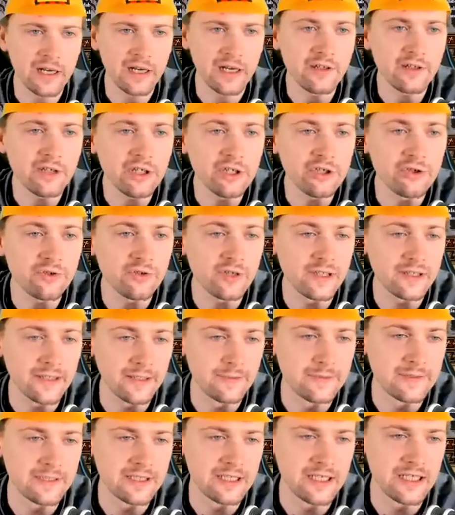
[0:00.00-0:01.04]
Another issue that
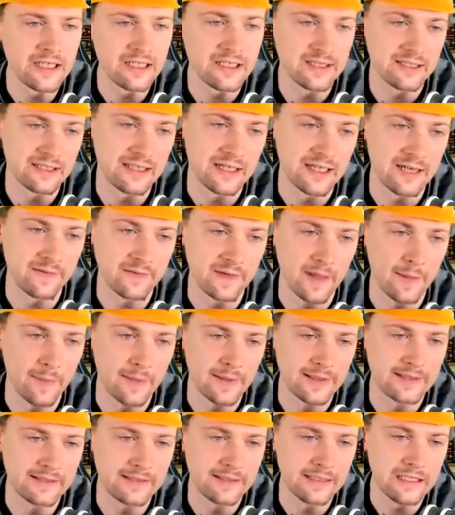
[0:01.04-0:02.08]
I'm seeing is the Gulf
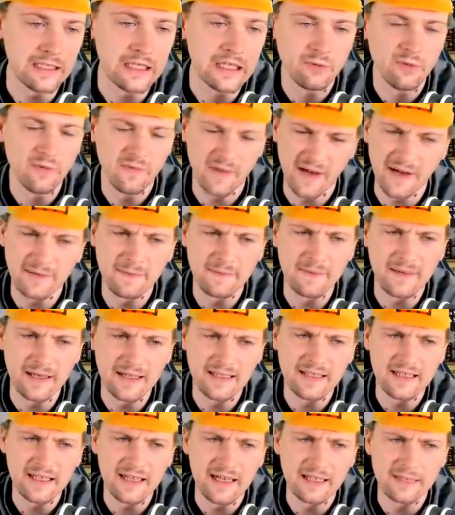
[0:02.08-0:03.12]
capacity. With Adrian
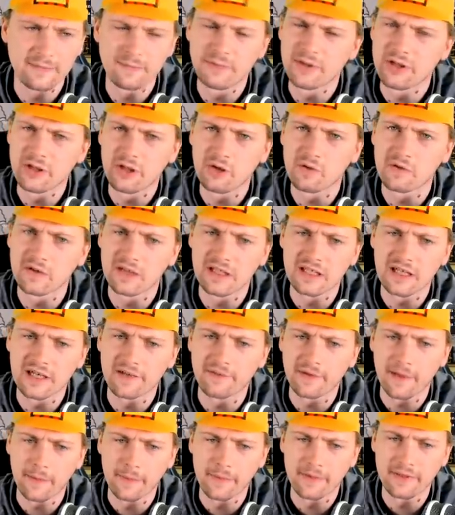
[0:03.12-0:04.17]
ideas being over the
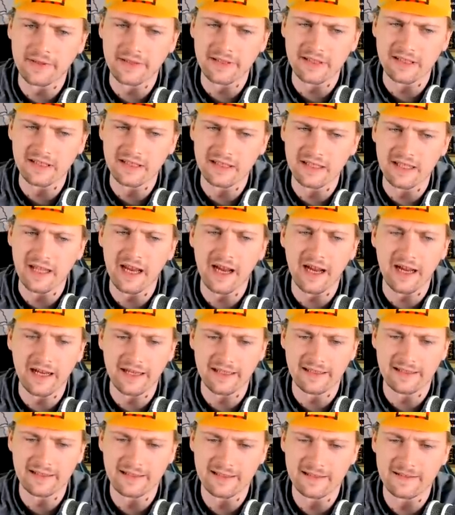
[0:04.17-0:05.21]
Gulf capacity,
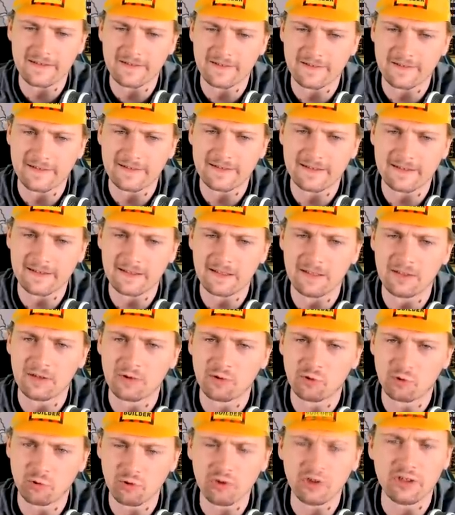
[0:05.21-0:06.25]
that's
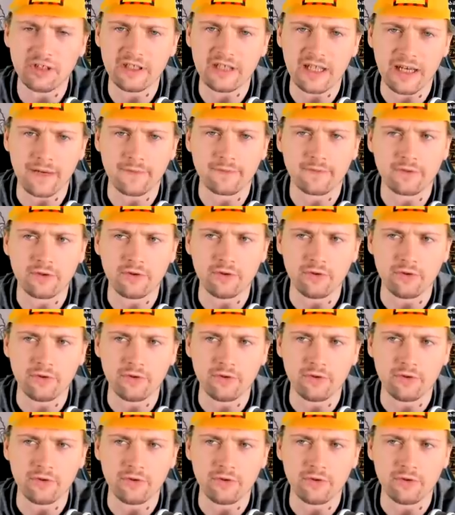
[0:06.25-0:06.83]
really tough to